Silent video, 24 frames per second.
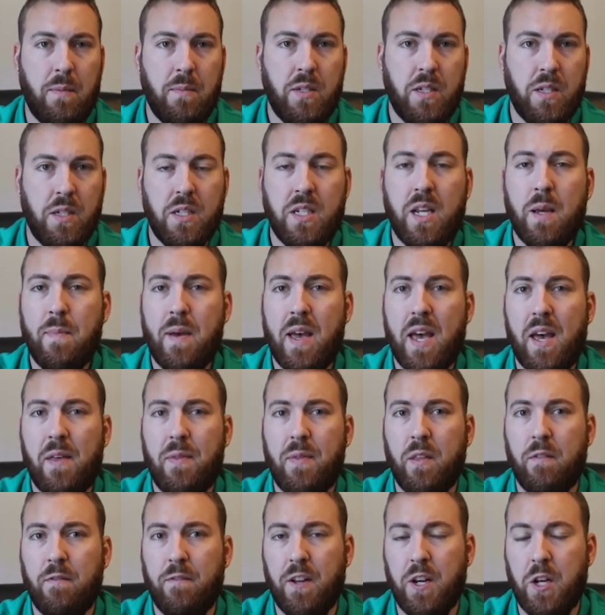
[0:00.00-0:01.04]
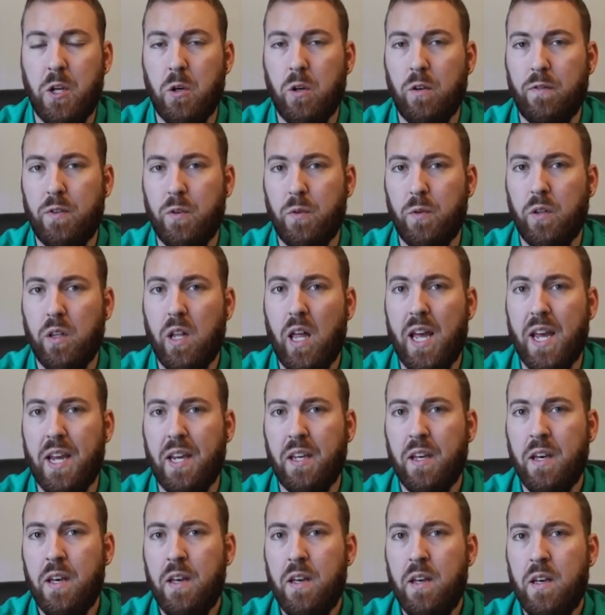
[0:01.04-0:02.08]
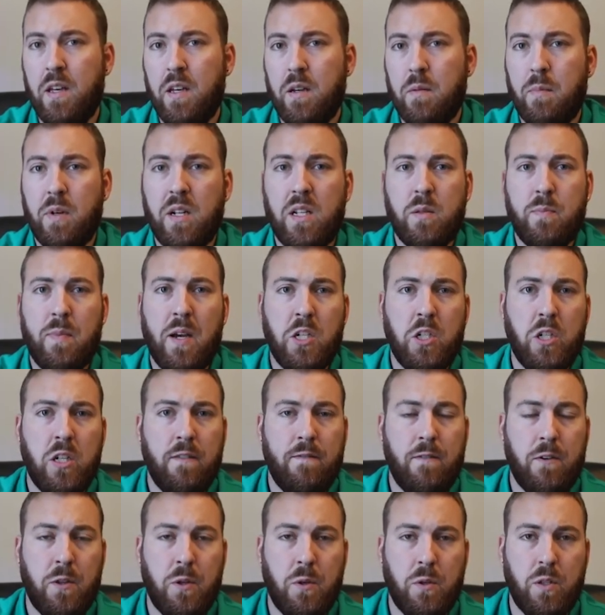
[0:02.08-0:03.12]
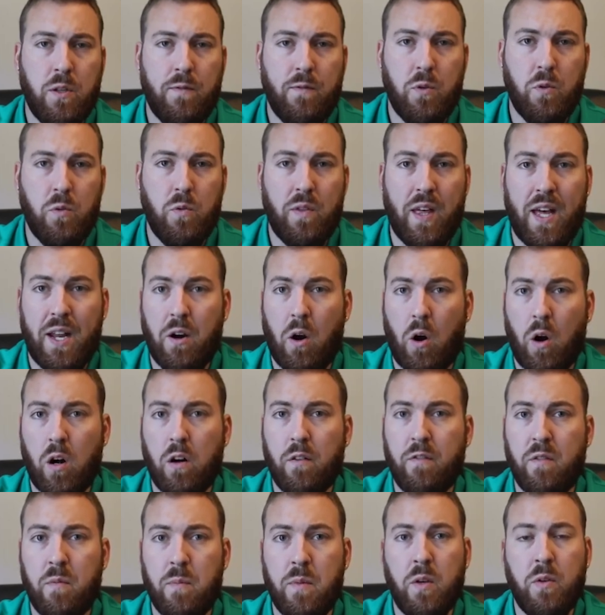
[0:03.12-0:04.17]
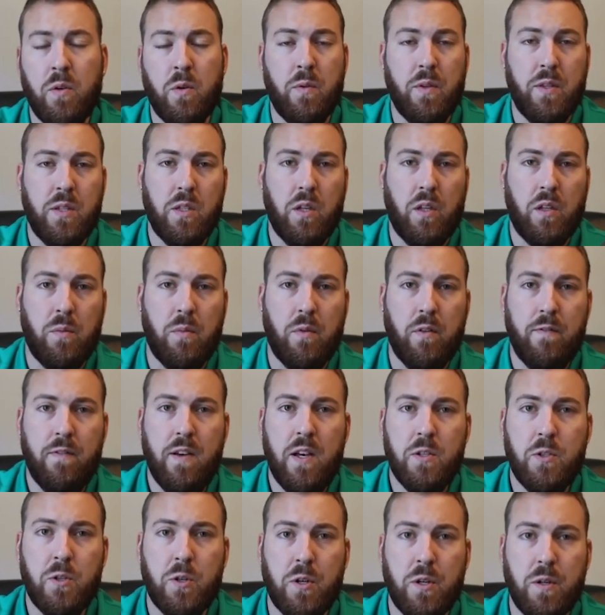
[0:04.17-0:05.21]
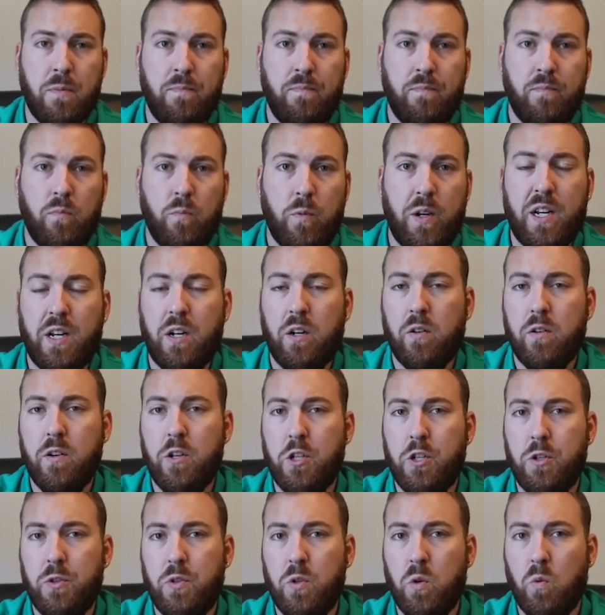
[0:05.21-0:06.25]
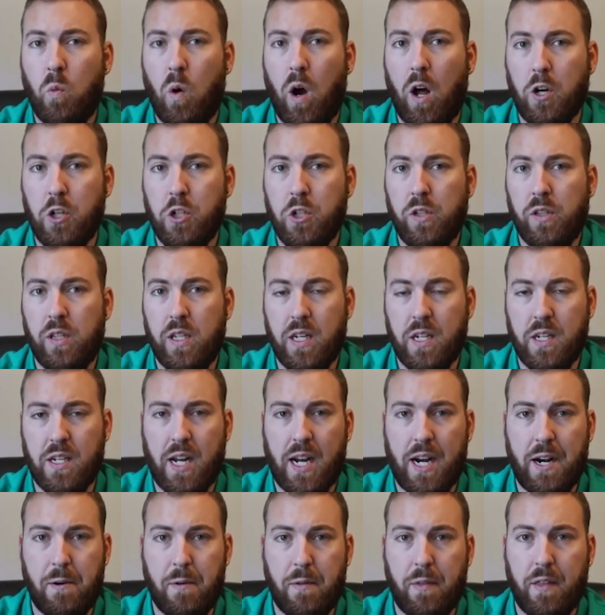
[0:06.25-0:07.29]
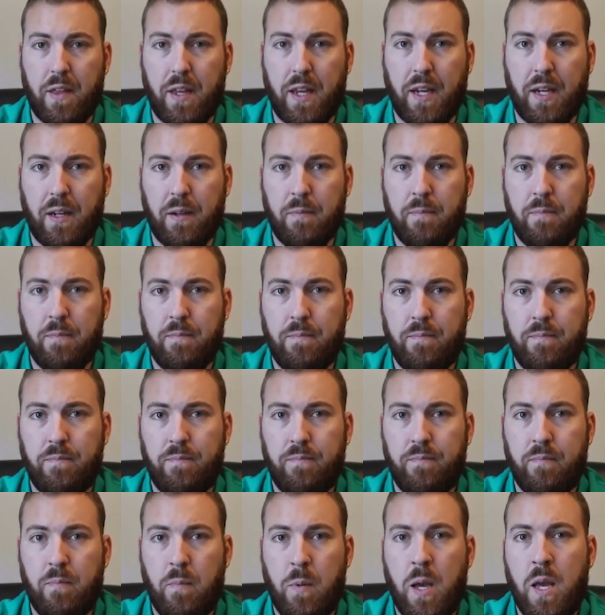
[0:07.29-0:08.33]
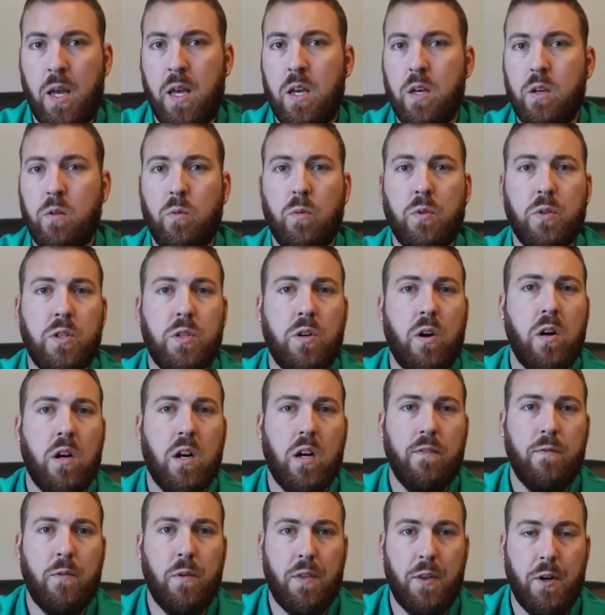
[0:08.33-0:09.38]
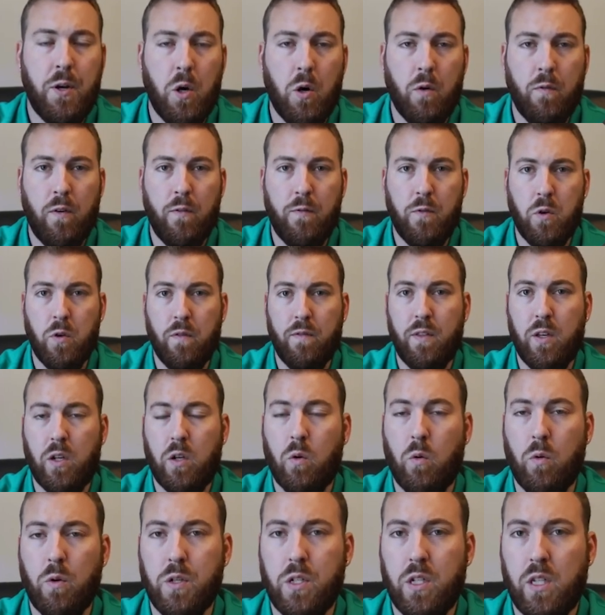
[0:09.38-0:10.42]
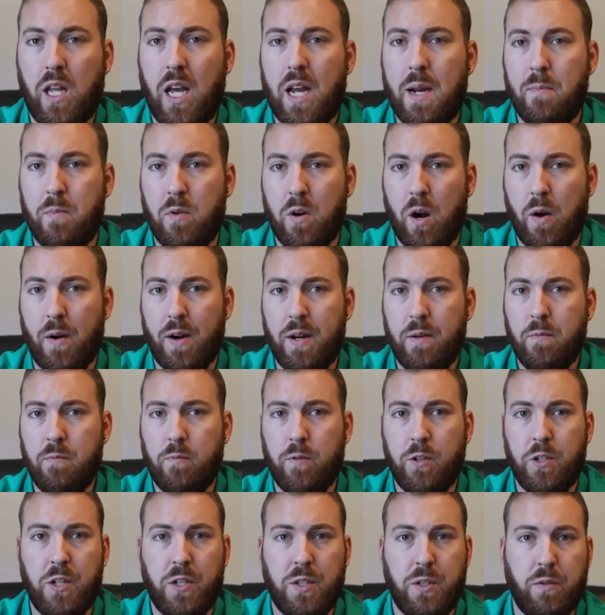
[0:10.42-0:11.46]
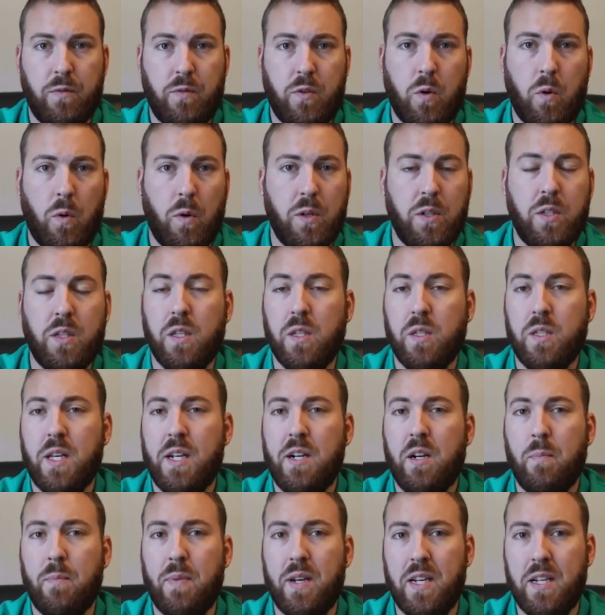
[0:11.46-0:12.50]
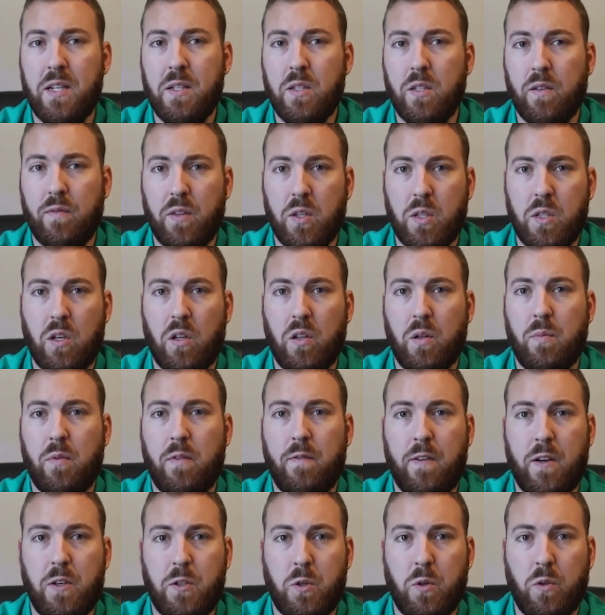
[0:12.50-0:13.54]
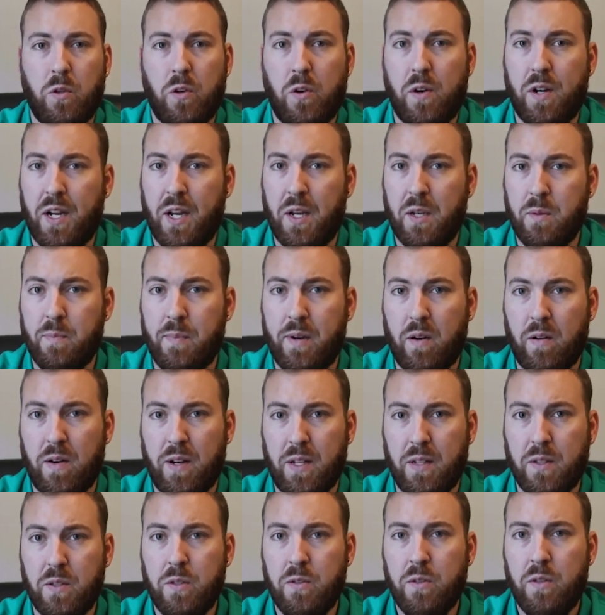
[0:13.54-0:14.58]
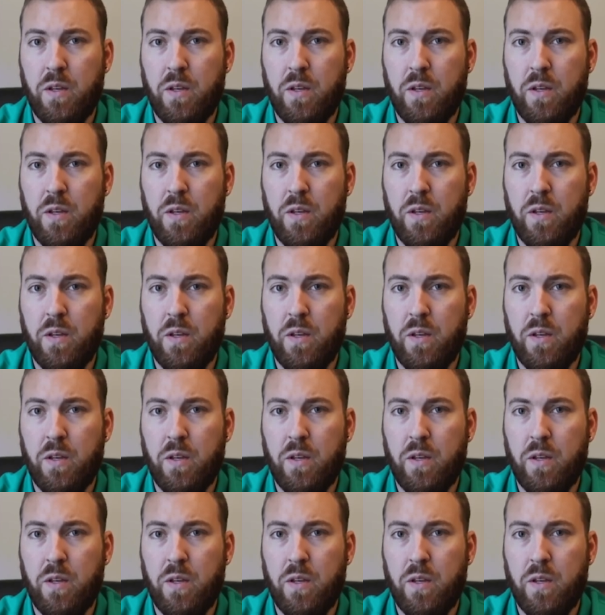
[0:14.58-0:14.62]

to skip ahead in the video if you'd like, but especially for those of you that aren't familiar with SolidProfessor, we'd encourage you to watch the entire thing. We'll start off with an overview of the course library, which is of course the centerpiece of the SolidProfessor learning experience,